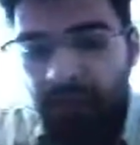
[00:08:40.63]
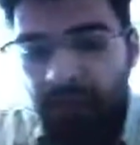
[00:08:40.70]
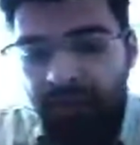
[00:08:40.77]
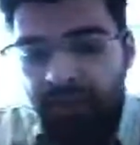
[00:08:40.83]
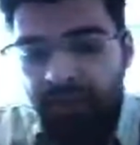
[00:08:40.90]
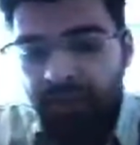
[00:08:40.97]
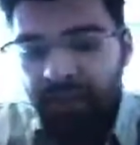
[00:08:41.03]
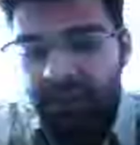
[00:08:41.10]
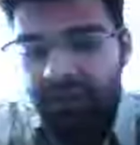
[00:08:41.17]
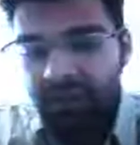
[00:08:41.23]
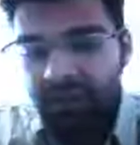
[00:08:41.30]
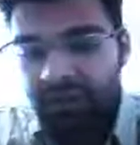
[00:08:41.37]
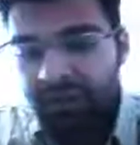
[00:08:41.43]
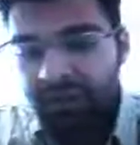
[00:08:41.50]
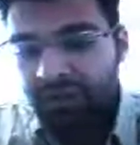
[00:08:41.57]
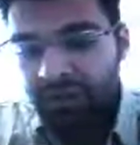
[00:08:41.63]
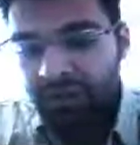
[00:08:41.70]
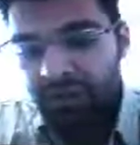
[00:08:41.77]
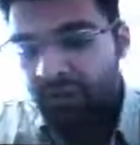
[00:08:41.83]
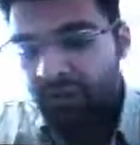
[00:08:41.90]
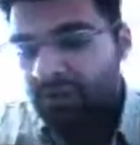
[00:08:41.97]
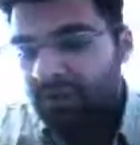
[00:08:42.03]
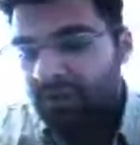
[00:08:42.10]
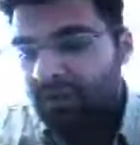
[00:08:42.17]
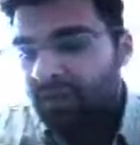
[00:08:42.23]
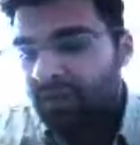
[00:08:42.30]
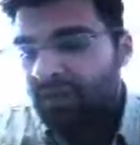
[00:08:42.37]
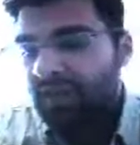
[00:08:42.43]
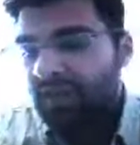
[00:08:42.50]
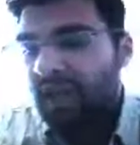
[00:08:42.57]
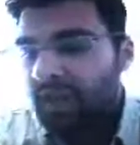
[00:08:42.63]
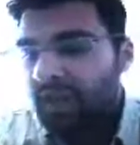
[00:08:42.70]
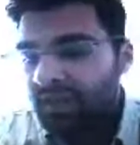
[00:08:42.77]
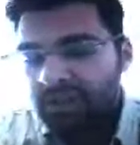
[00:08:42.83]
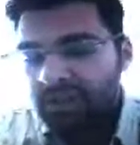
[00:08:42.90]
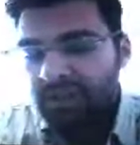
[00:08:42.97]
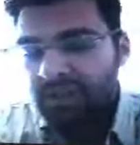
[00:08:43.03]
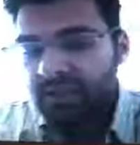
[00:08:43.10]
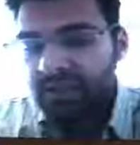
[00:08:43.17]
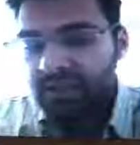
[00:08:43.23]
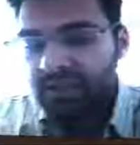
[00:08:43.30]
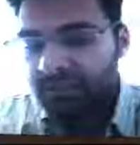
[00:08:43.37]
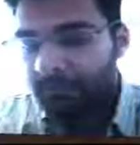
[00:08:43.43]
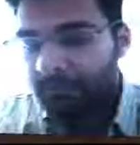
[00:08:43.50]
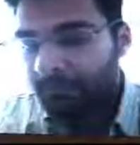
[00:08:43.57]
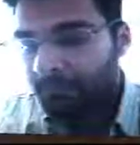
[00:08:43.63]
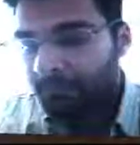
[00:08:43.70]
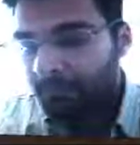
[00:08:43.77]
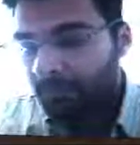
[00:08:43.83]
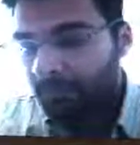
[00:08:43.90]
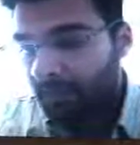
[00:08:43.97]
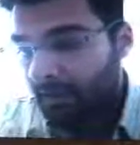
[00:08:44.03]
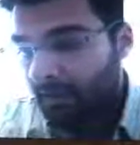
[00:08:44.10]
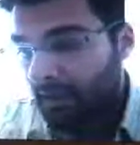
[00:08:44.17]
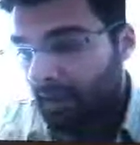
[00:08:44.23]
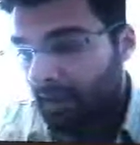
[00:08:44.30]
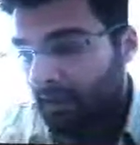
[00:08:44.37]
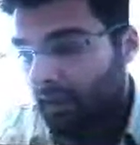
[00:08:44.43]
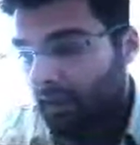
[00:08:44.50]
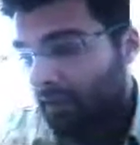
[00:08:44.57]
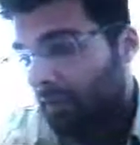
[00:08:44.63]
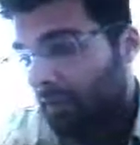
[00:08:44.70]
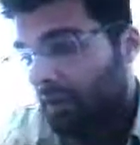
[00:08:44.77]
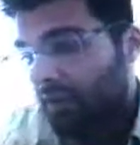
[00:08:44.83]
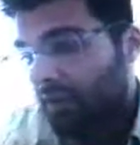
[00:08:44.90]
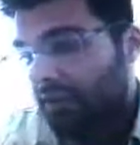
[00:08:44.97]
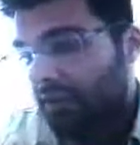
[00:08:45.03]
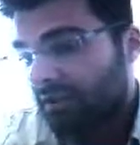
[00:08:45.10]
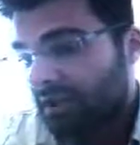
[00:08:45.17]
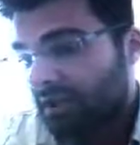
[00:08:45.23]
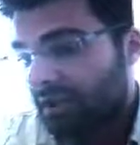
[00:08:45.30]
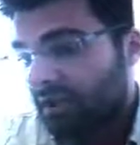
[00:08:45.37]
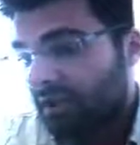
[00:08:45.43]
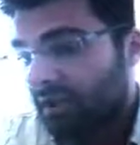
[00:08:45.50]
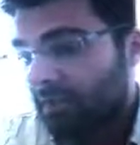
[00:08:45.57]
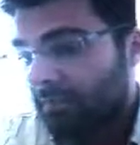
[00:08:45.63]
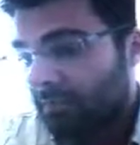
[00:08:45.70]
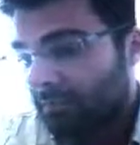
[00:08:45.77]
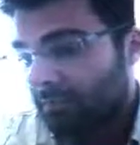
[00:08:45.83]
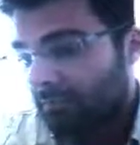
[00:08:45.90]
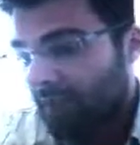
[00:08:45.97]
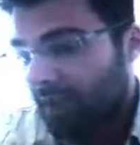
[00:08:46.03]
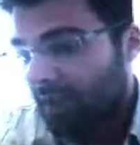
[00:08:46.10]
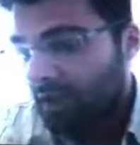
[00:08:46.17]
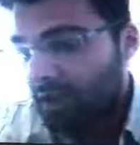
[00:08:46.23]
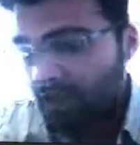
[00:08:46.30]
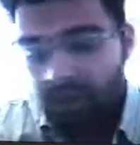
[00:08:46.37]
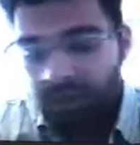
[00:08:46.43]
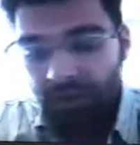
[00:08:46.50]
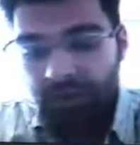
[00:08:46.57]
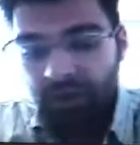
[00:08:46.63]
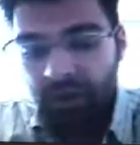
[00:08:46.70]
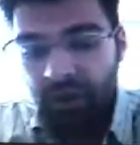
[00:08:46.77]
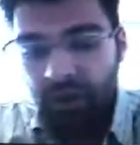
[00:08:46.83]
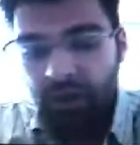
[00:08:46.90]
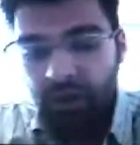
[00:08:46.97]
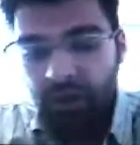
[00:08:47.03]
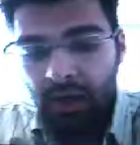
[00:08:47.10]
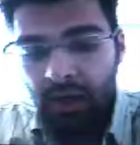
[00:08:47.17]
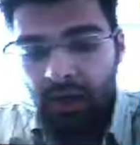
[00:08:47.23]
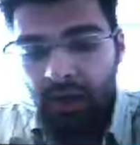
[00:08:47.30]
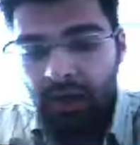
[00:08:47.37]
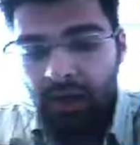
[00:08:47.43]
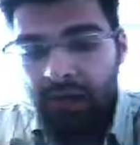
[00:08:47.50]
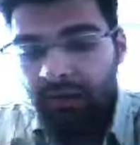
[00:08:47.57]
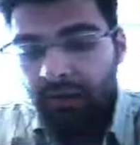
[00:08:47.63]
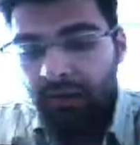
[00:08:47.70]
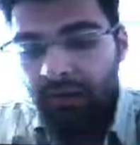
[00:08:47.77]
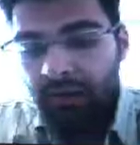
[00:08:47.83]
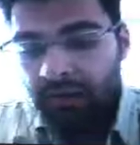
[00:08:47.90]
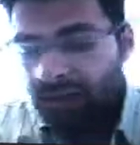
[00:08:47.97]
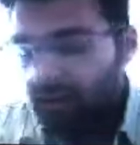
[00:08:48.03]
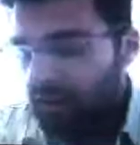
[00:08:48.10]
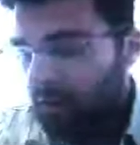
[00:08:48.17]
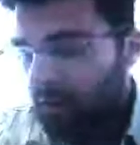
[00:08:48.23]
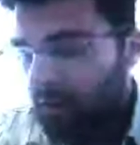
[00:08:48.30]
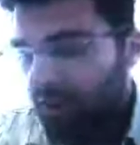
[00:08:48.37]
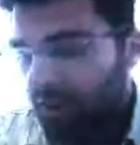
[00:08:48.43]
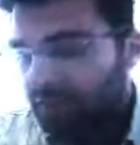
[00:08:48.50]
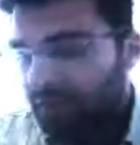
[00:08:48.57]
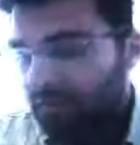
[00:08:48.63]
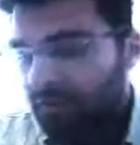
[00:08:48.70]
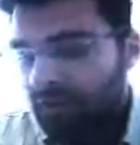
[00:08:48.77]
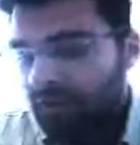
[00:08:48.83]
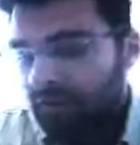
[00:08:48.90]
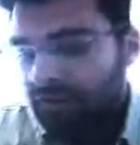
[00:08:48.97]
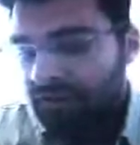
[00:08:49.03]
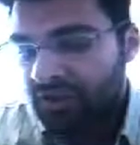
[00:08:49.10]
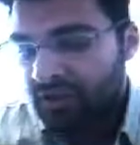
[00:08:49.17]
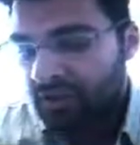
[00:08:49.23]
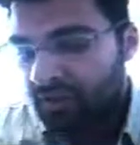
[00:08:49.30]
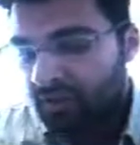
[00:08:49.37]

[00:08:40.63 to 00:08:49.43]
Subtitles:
Actually, it's not the insurance companies, but the agents that we are interested in. So in Greece, yes, we have some strategic